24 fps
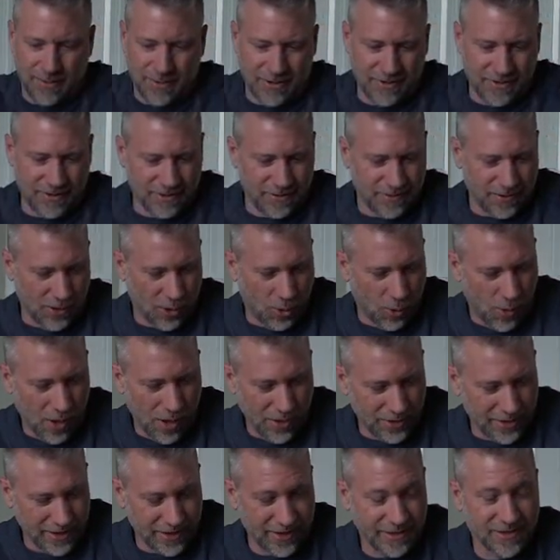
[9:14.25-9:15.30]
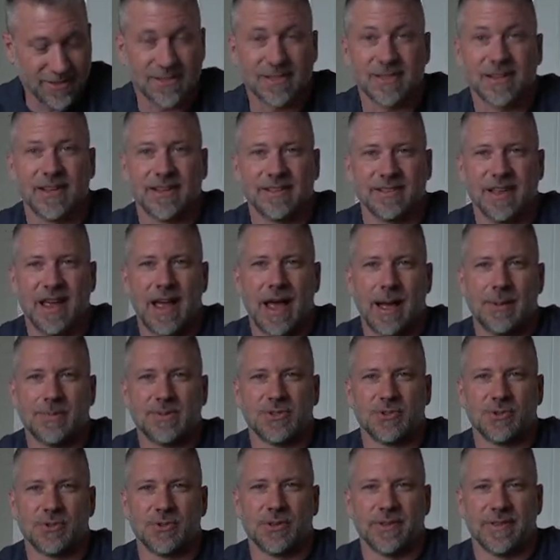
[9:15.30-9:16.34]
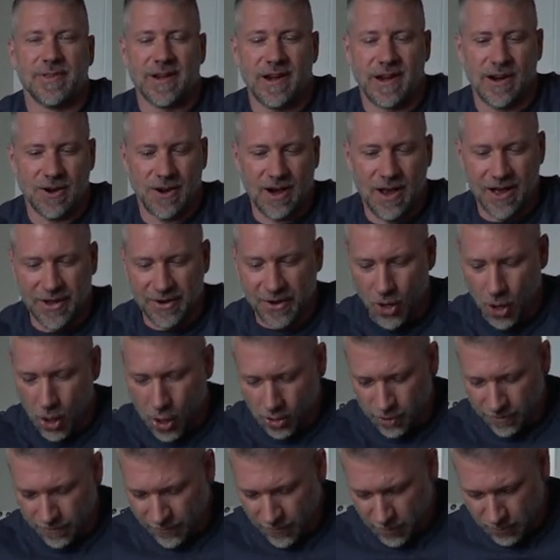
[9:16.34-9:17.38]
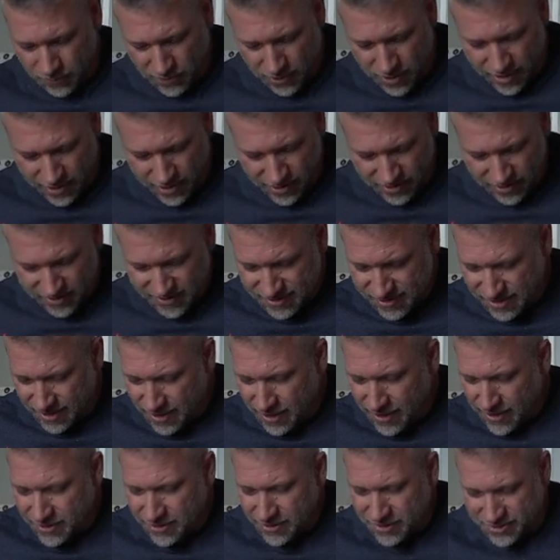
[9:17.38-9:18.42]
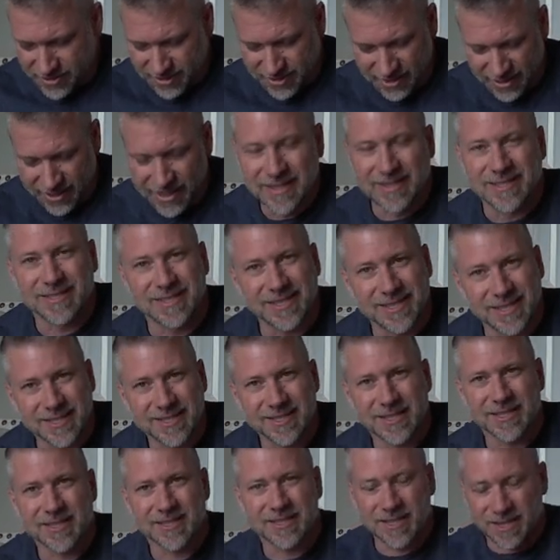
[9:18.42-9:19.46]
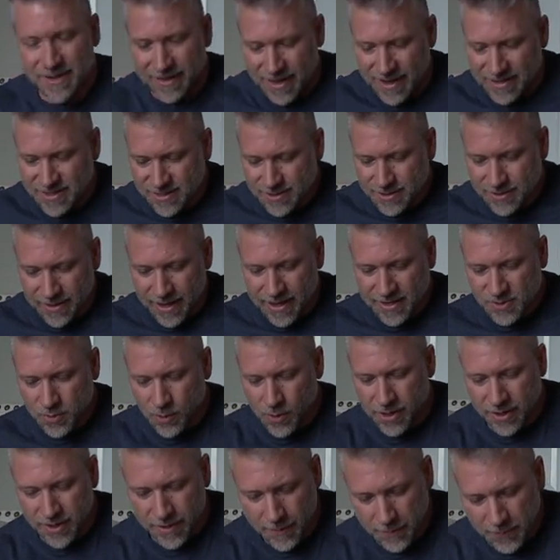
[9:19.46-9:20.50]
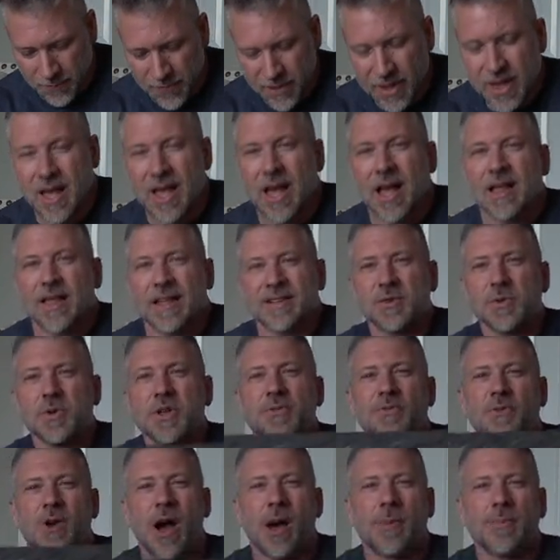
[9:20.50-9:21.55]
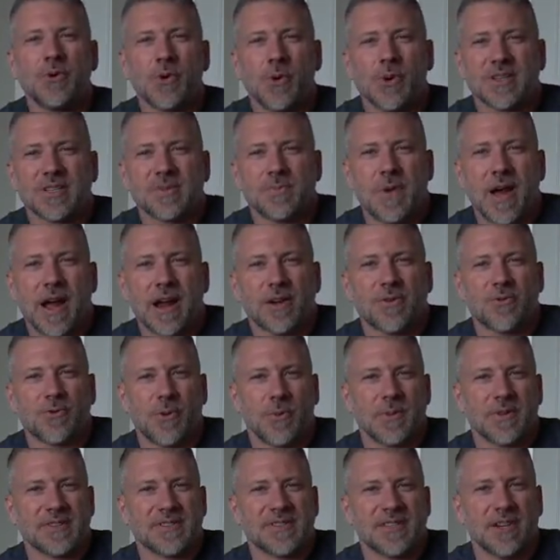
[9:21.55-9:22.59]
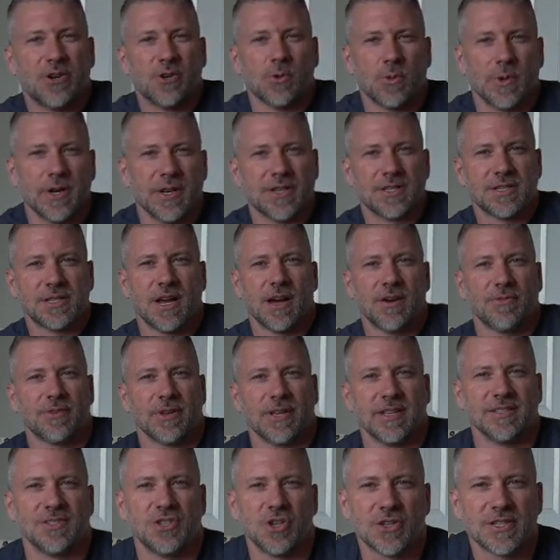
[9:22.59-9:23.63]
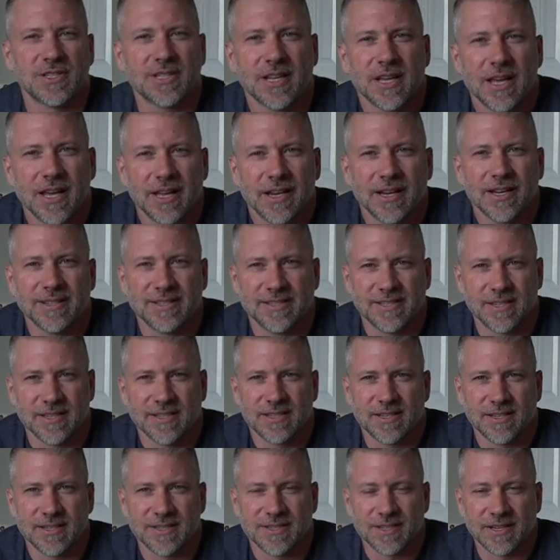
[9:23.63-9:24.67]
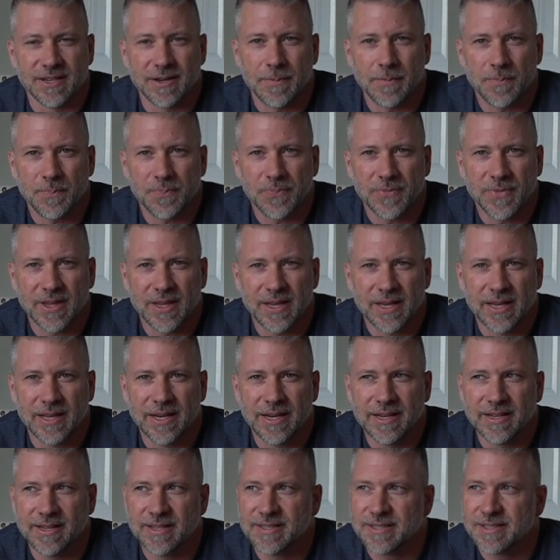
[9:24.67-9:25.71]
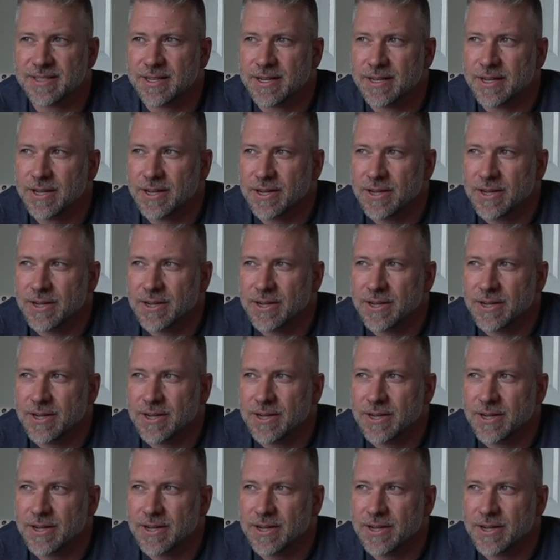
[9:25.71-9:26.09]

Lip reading: mean, the quality is absolutely there on all of their products. Just the consistency. That's what you've come to expect from the Cedar Ridge stuff, is just consistency. It is